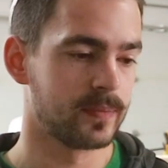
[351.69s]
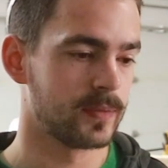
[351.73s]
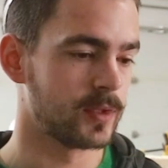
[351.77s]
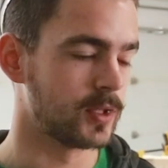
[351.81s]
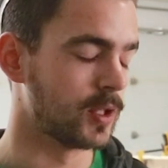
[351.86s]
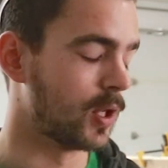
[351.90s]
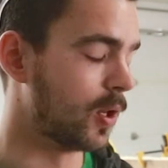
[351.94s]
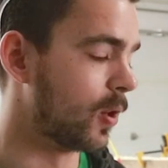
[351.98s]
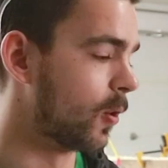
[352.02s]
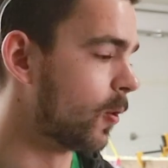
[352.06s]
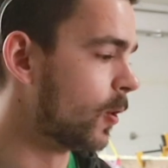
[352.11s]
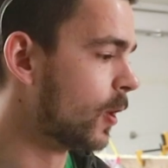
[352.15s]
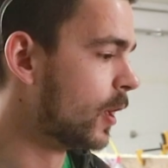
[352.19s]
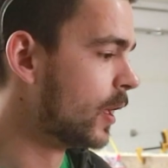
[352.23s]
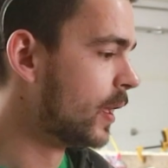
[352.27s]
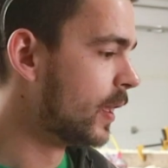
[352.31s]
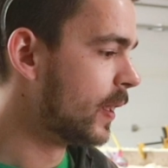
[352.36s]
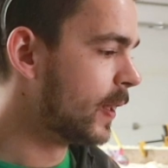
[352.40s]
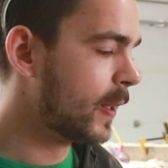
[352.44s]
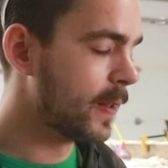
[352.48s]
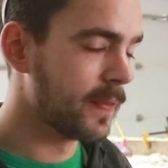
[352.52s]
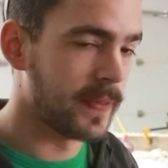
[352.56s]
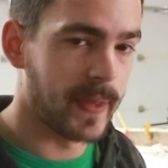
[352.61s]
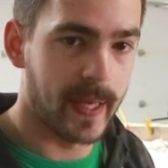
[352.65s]
So
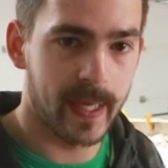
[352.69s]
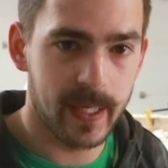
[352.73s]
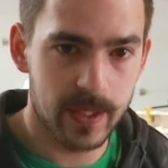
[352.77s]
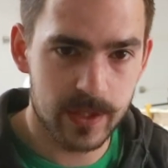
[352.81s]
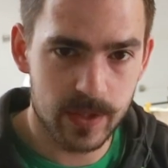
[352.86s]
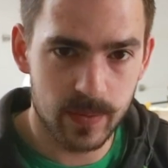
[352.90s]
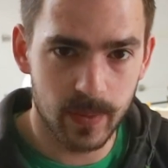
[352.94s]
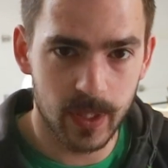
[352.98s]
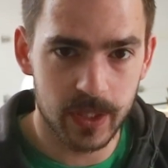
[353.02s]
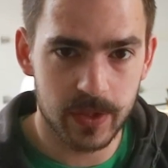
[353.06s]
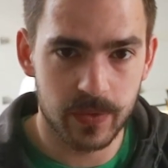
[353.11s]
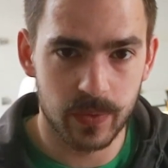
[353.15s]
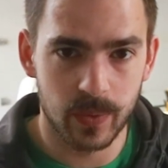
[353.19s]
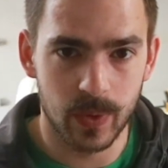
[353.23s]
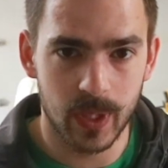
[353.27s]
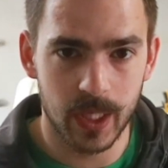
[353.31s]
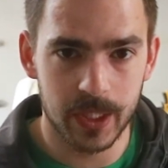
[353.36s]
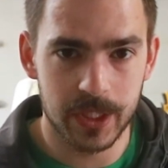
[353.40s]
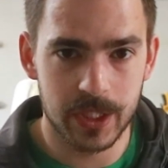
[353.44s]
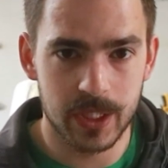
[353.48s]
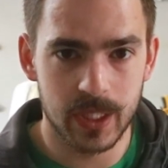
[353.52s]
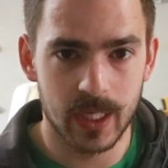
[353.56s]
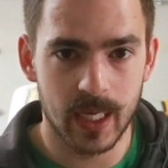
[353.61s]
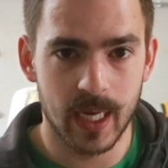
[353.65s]
thank you so much for
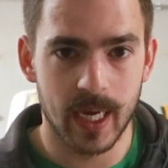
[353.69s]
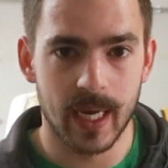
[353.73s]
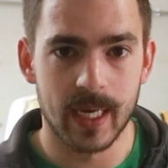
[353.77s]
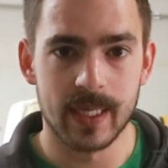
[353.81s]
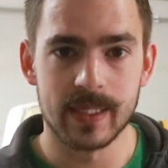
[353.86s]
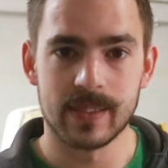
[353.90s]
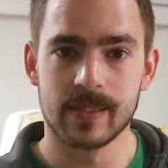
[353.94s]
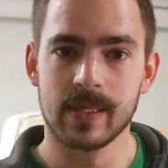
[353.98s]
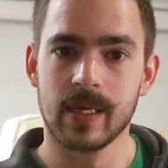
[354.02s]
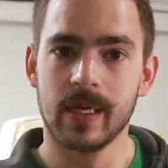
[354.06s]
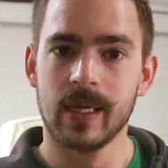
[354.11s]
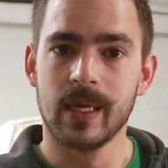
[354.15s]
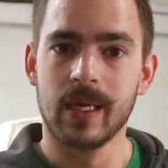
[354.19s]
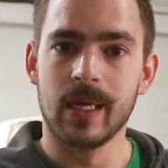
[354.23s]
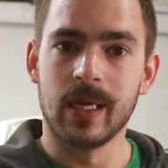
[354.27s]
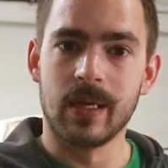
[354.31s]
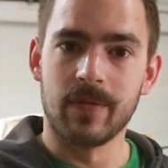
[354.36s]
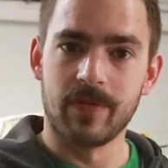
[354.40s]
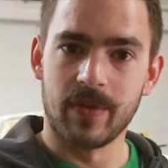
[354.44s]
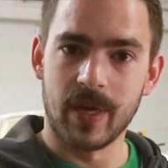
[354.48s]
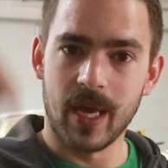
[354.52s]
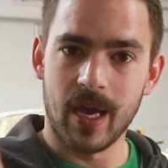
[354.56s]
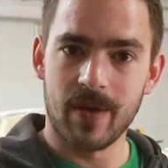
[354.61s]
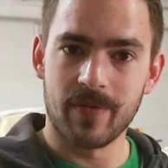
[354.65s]
watching, you guys.
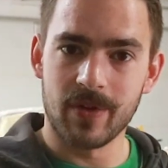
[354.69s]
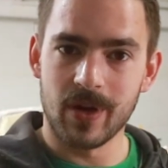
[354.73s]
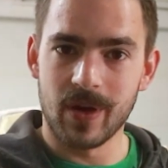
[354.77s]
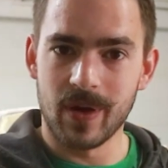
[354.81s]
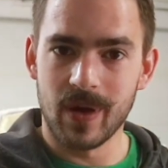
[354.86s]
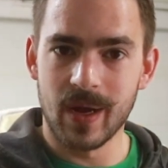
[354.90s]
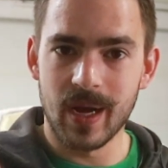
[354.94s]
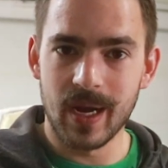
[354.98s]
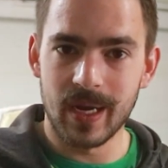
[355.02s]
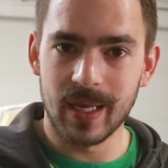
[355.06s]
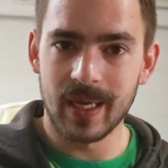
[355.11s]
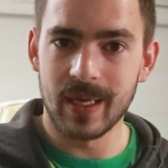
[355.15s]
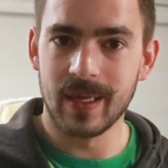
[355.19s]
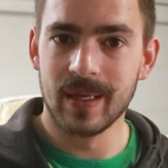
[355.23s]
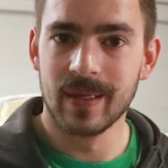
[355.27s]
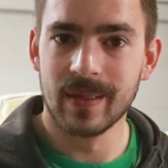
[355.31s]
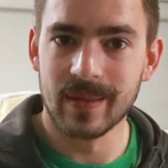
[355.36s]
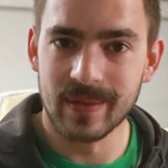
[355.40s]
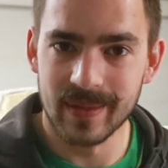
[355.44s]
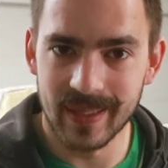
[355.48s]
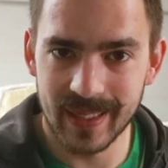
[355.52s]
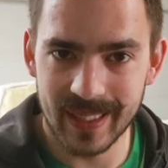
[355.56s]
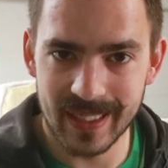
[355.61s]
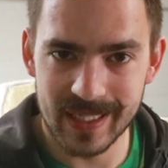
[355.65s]
If you haven't
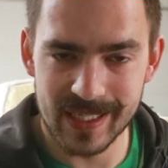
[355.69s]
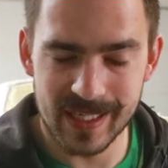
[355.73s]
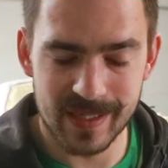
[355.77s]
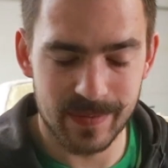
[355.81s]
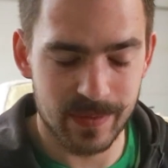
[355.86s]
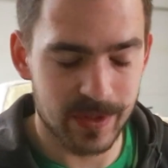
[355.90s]
already, like and